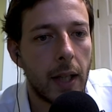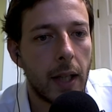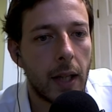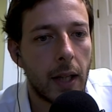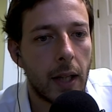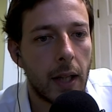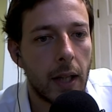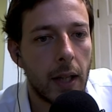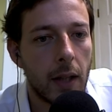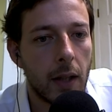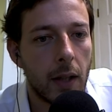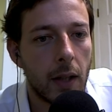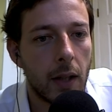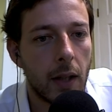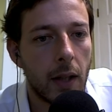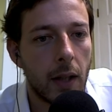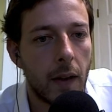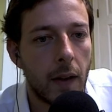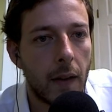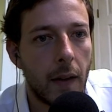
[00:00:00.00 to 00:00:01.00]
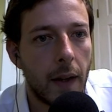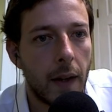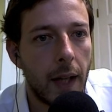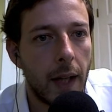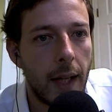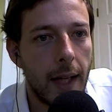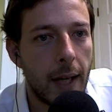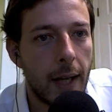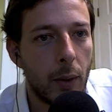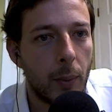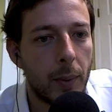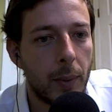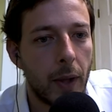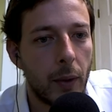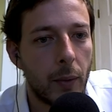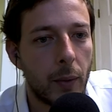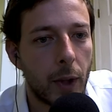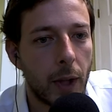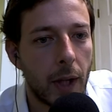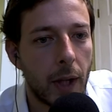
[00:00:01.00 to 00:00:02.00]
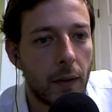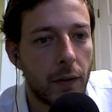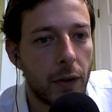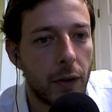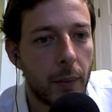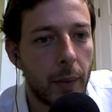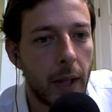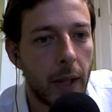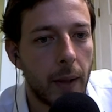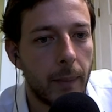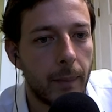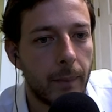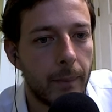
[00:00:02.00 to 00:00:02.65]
here, and now we'll play rook f3.